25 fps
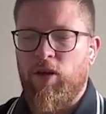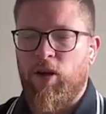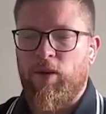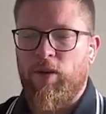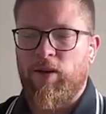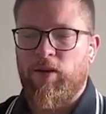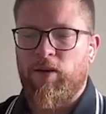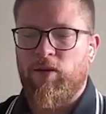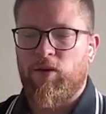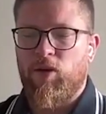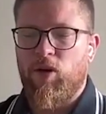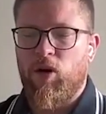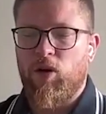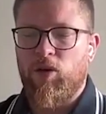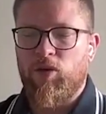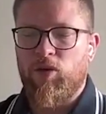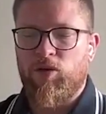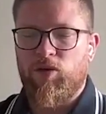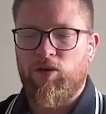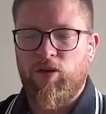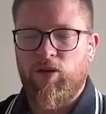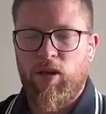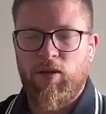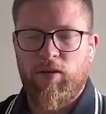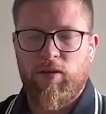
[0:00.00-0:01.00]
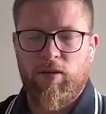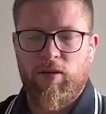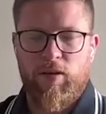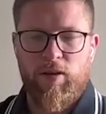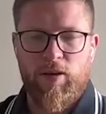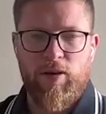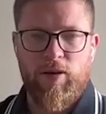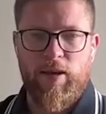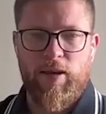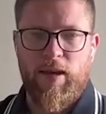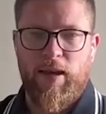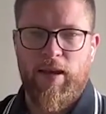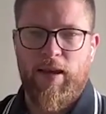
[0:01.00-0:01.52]
So it's not
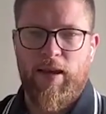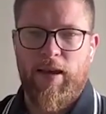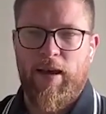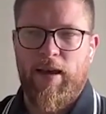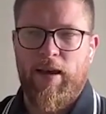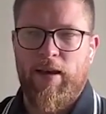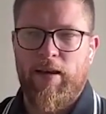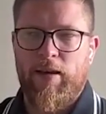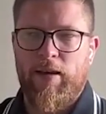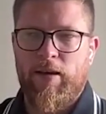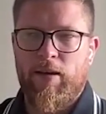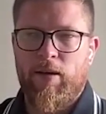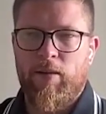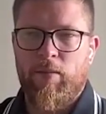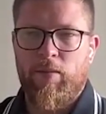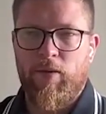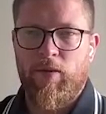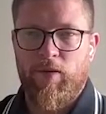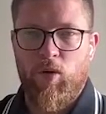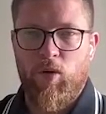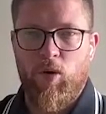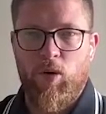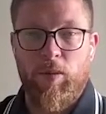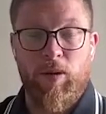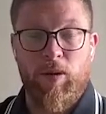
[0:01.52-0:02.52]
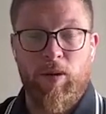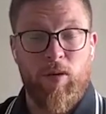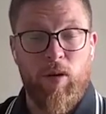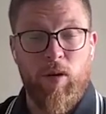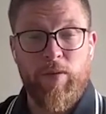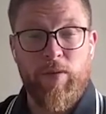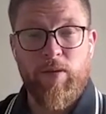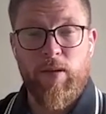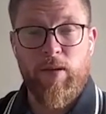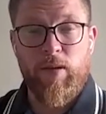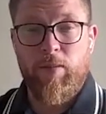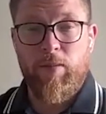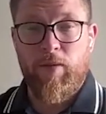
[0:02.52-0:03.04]
just looking at
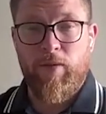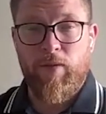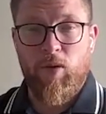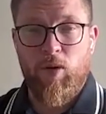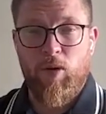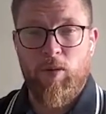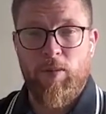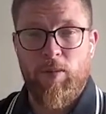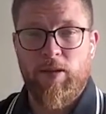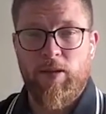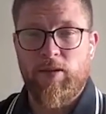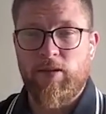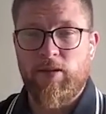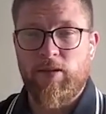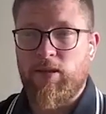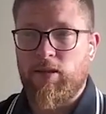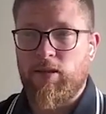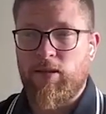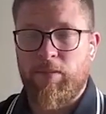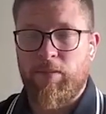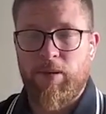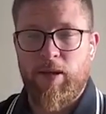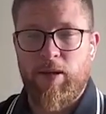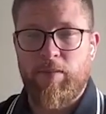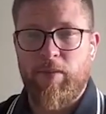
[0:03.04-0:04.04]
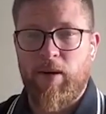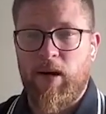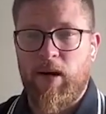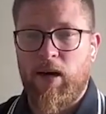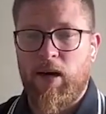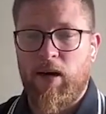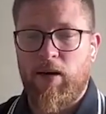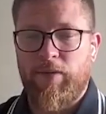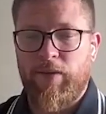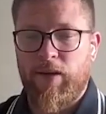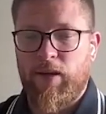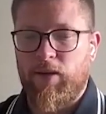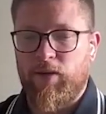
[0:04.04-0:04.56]
performance. Obviously, performance is a big
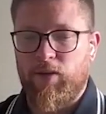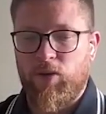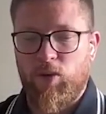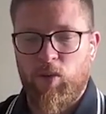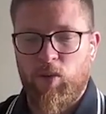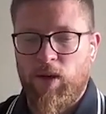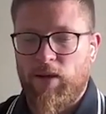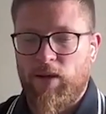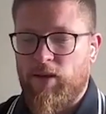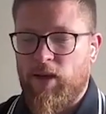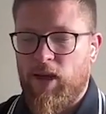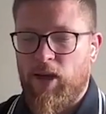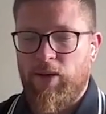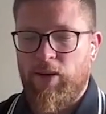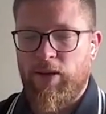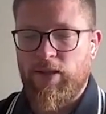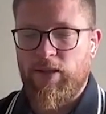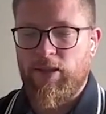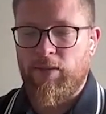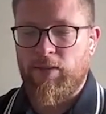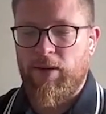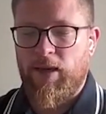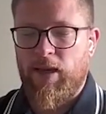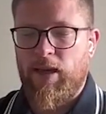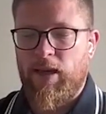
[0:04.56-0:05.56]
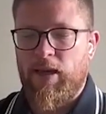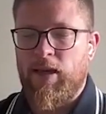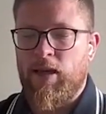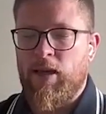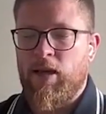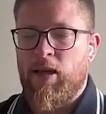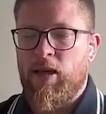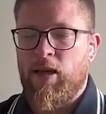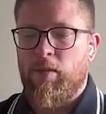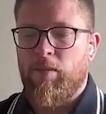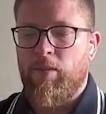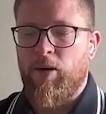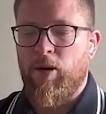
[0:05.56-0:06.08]
part of it, it's always going to
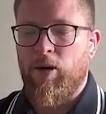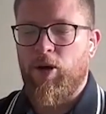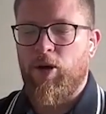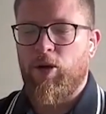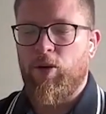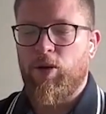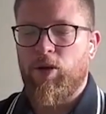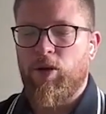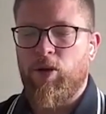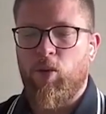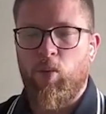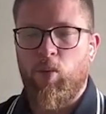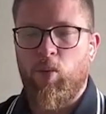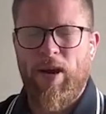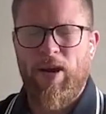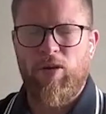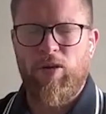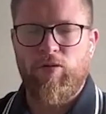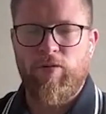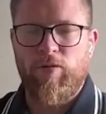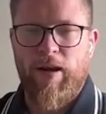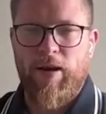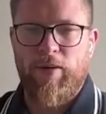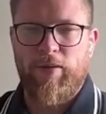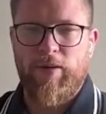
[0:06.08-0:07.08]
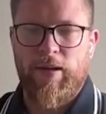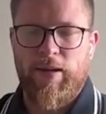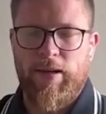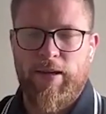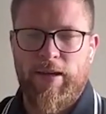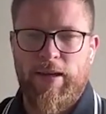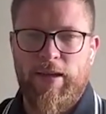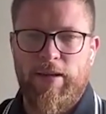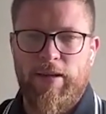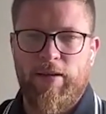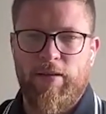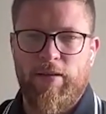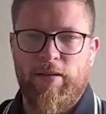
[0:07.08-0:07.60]
be, but who are the
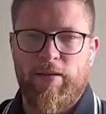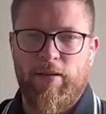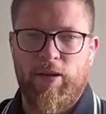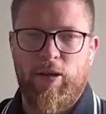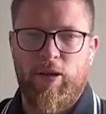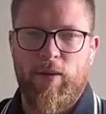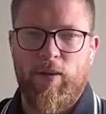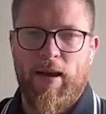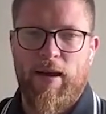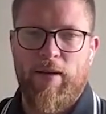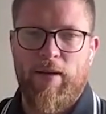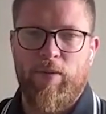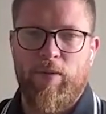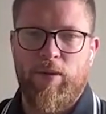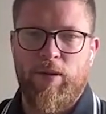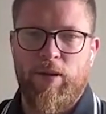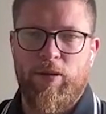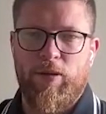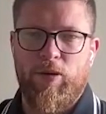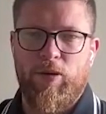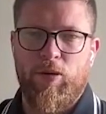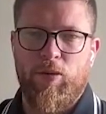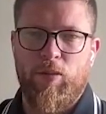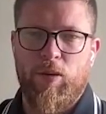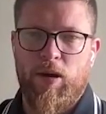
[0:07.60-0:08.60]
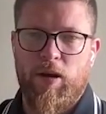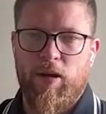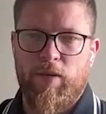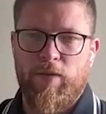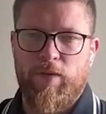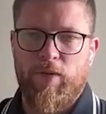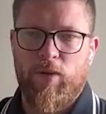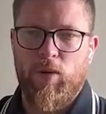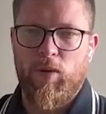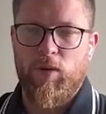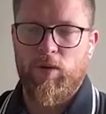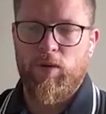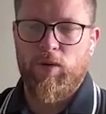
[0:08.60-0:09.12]
well-rounded leaders that you have within your
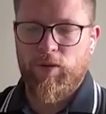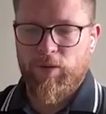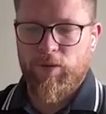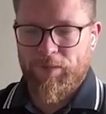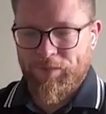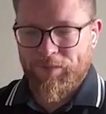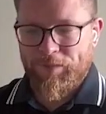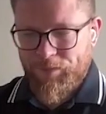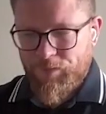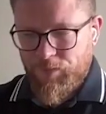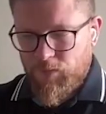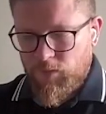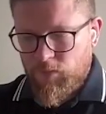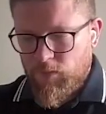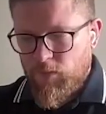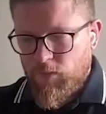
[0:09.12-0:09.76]
workforce?